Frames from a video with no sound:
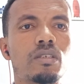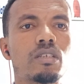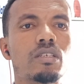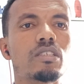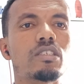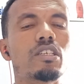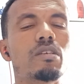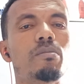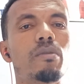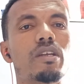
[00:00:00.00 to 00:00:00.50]

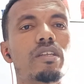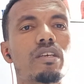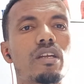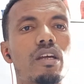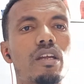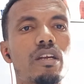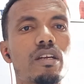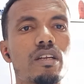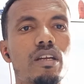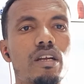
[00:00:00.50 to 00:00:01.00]
the
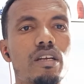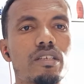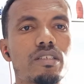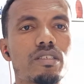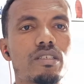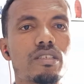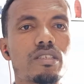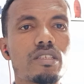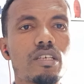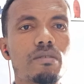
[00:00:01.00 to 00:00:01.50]
Mediterranean drainage
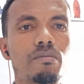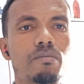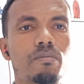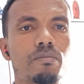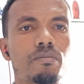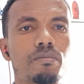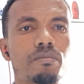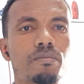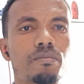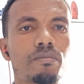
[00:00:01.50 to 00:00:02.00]
system,
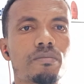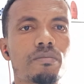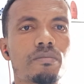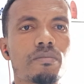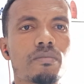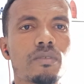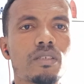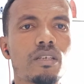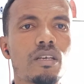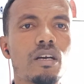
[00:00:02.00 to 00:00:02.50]

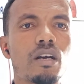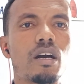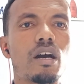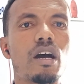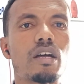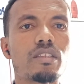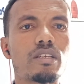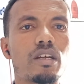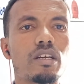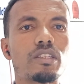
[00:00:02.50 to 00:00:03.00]

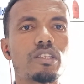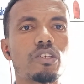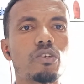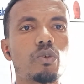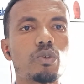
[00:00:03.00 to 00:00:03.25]
Atlantic